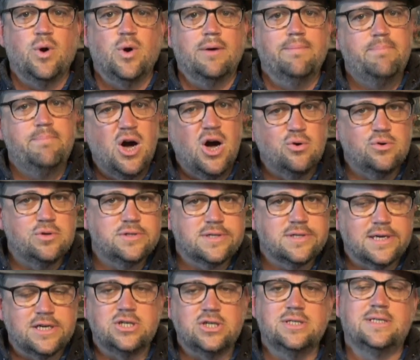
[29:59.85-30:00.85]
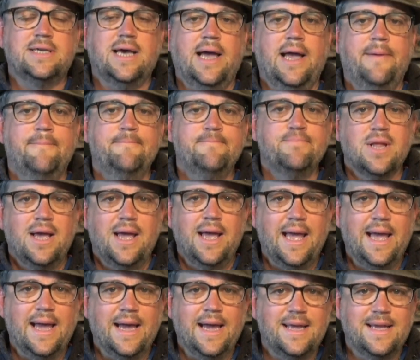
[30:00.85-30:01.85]
well, posts, I should say,
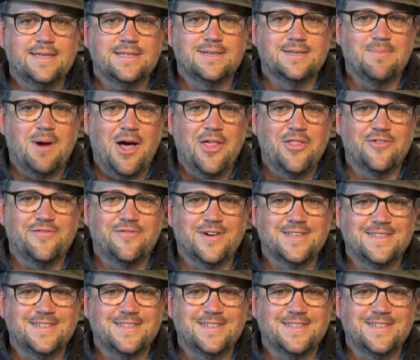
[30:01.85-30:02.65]
and some other